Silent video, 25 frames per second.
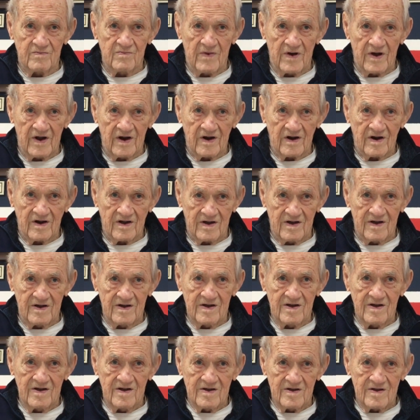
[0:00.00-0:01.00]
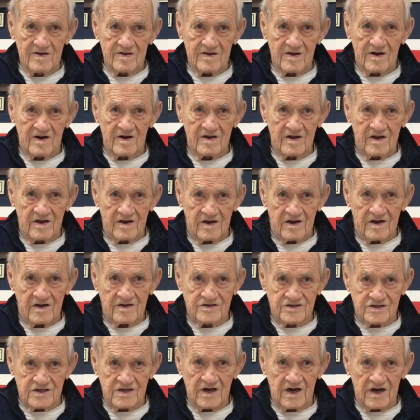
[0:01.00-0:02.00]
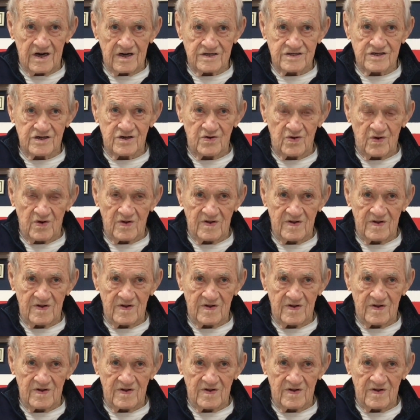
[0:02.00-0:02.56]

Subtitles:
men in high school.